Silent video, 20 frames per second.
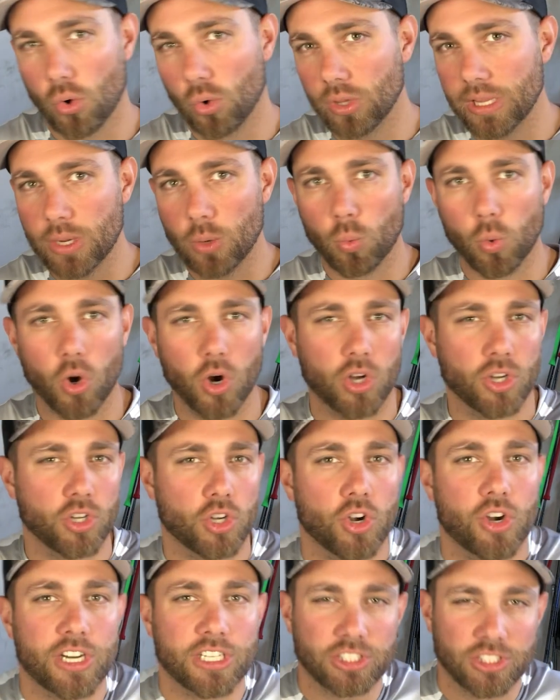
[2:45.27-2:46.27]
only work
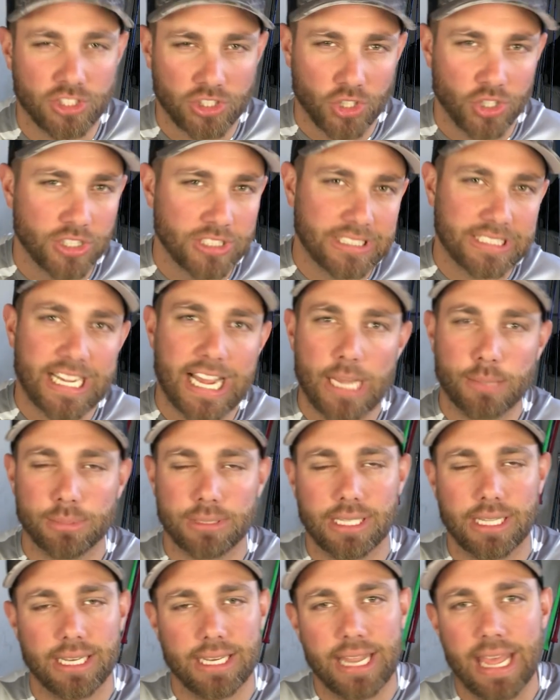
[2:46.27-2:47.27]
during certain times
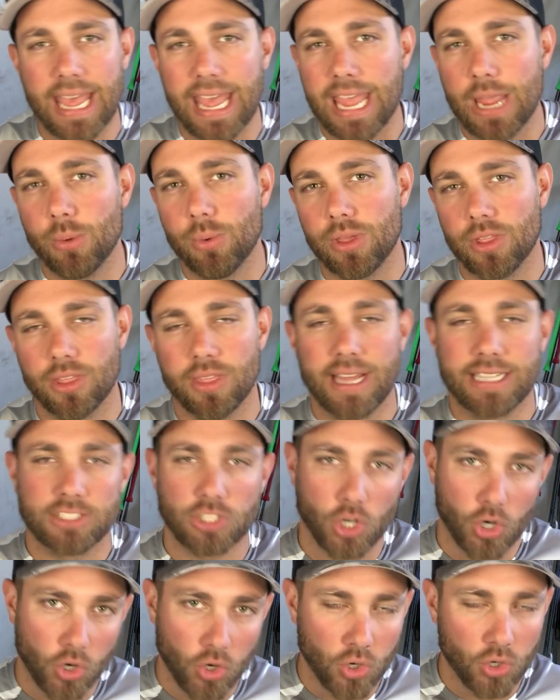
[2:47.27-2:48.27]
of the day, whether that's
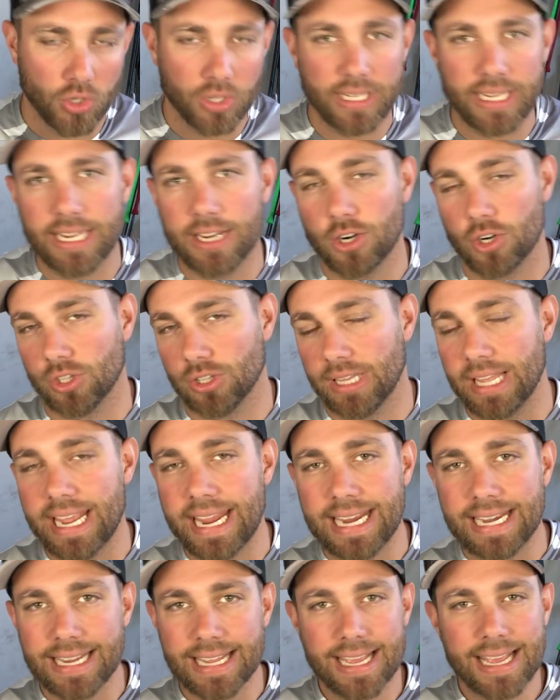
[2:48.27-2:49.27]
early or
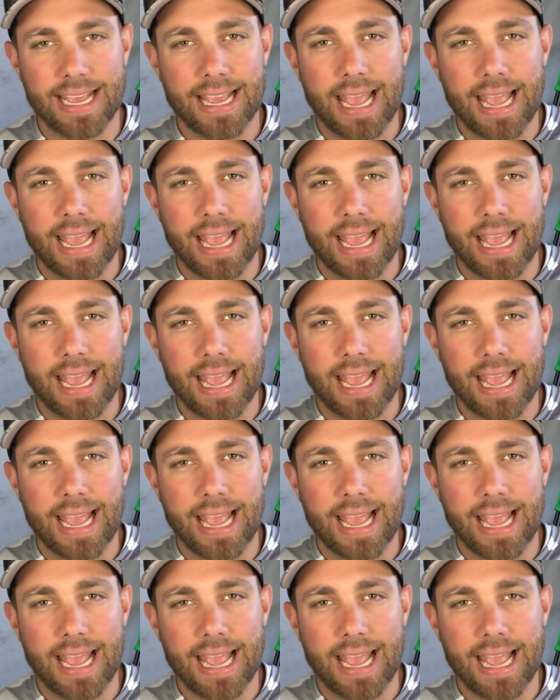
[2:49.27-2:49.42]
late.